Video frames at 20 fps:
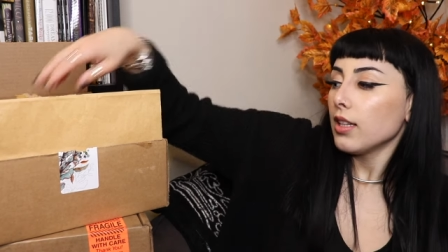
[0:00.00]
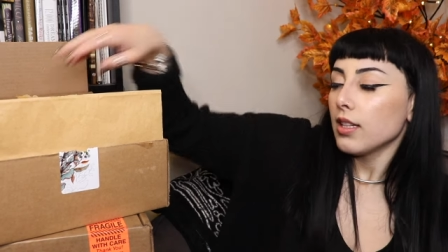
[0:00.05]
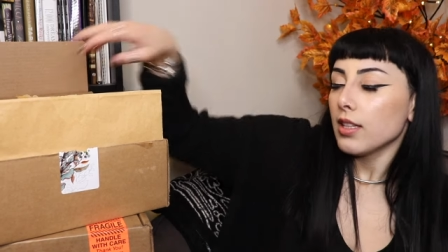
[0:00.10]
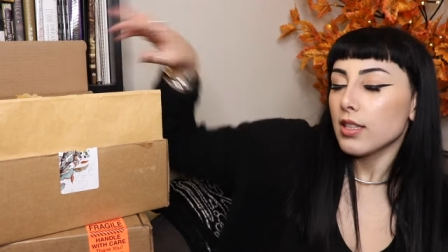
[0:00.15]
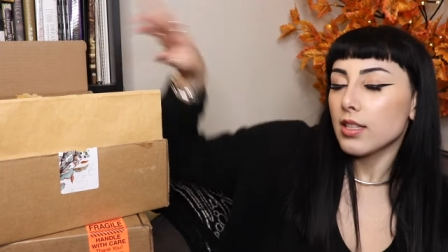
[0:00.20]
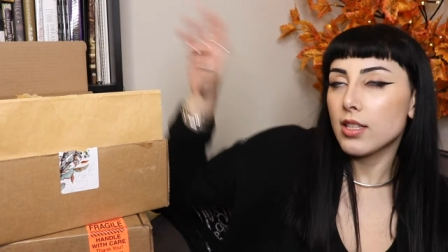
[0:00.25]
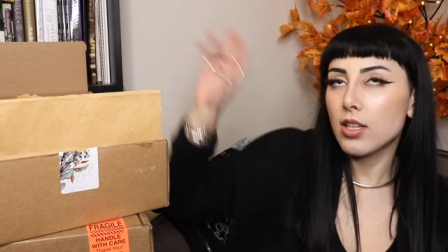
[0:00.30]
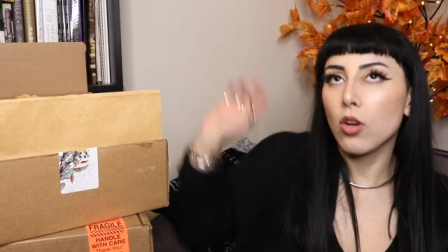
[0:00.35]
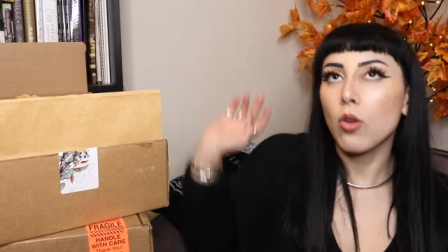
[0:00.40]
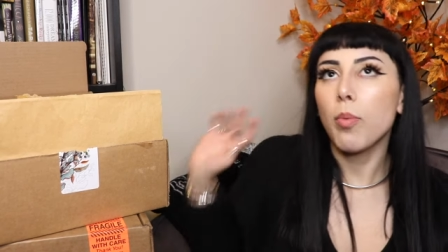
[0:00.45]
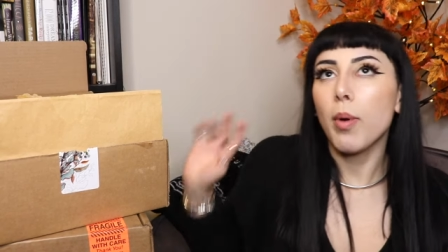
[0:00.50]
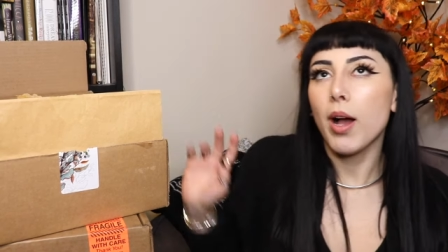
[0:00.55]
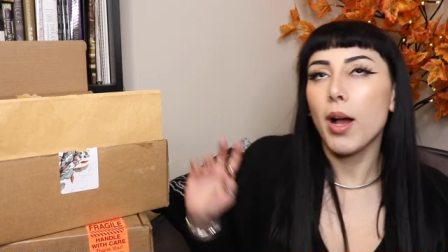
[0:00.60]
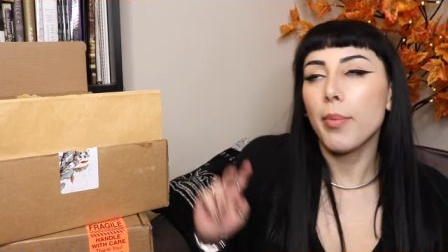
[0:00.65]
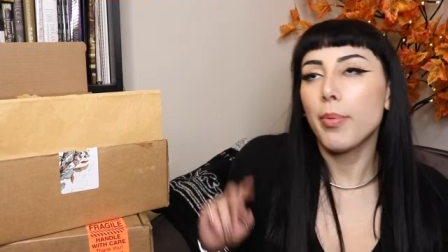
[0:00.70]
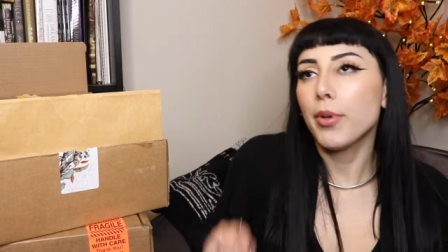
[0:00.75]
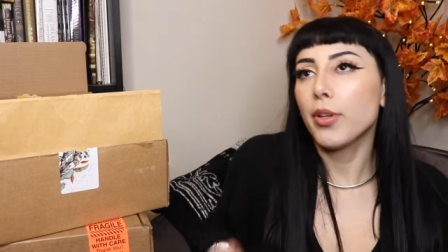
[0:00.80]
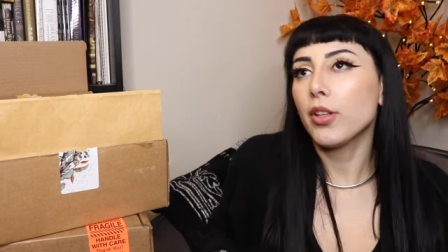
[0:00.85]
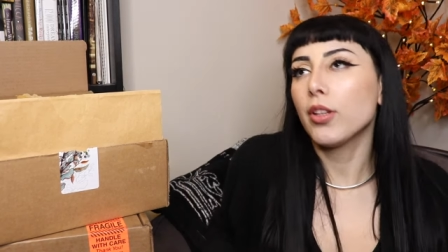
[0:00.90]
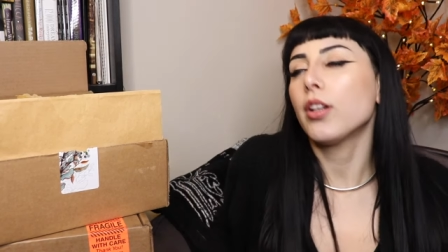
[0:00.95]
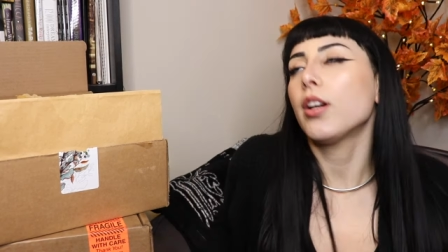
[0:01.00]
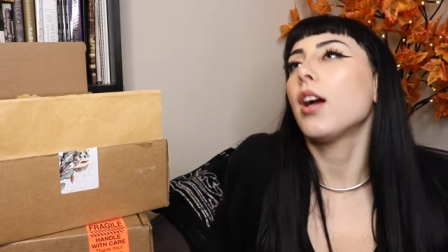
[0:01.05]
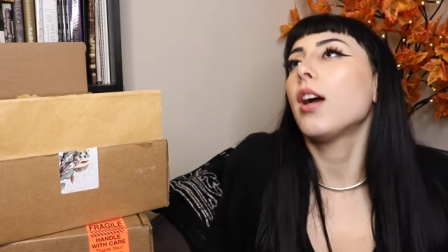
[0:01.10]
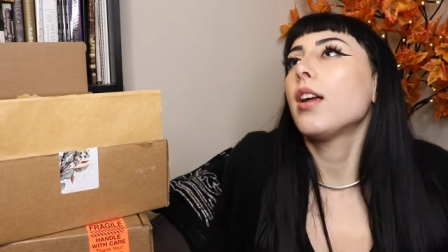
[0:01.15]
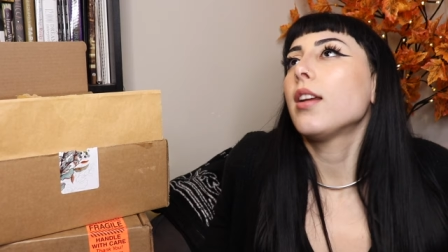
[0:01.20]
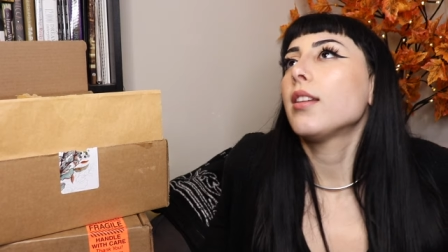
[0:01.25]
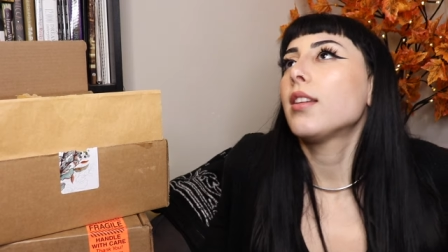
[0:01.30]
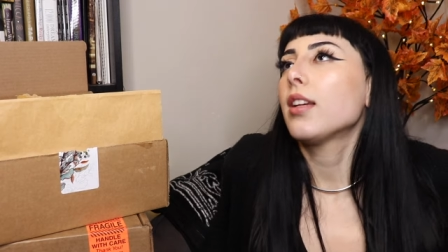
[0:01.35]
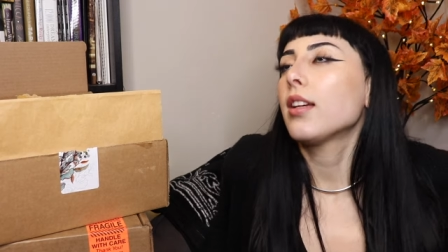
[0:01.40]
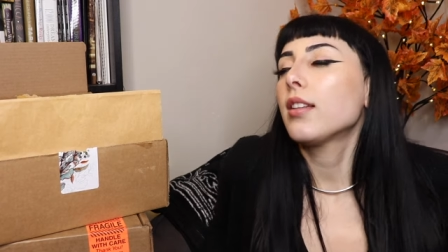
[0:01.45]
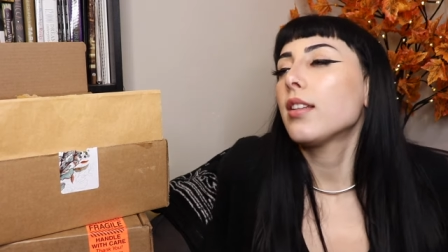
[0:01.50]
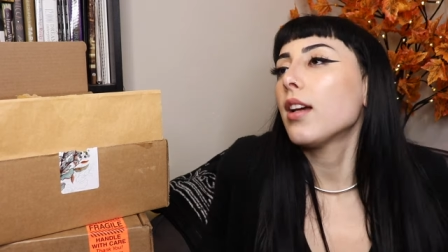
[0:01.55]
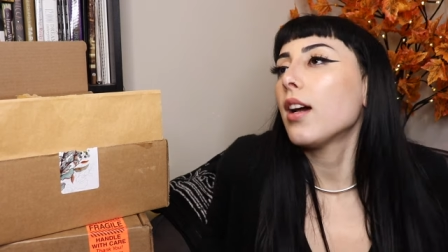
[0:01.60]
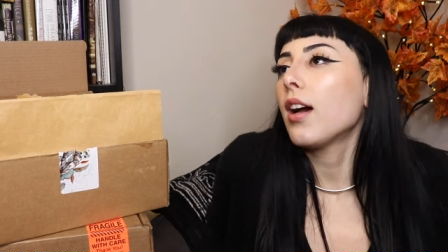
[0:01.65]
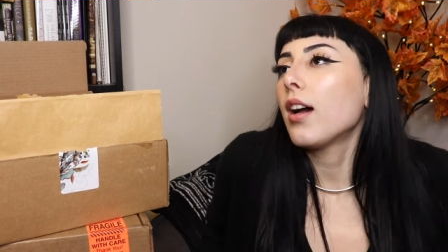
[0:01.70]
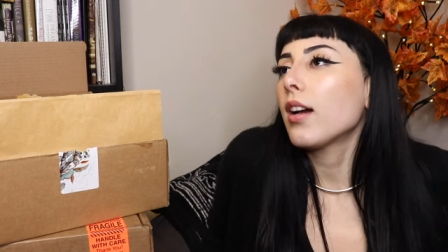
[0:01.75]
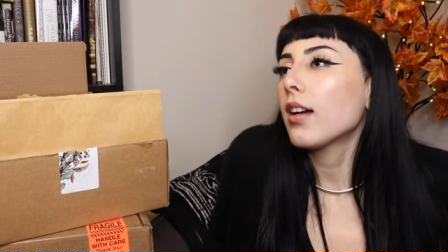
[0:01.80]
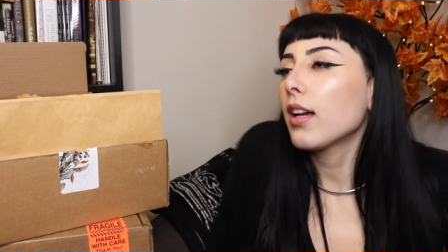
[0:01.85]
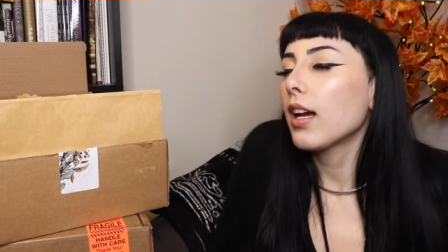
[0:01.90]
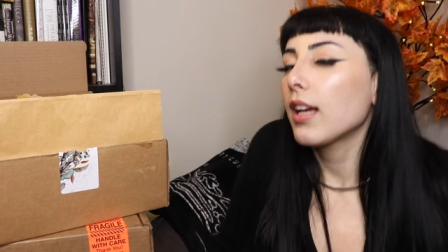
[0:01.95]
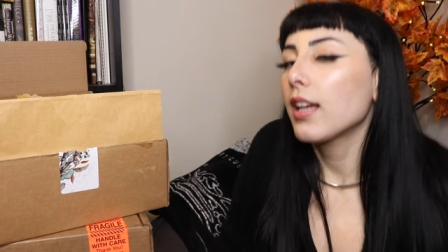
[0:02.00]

still popular on TikTok.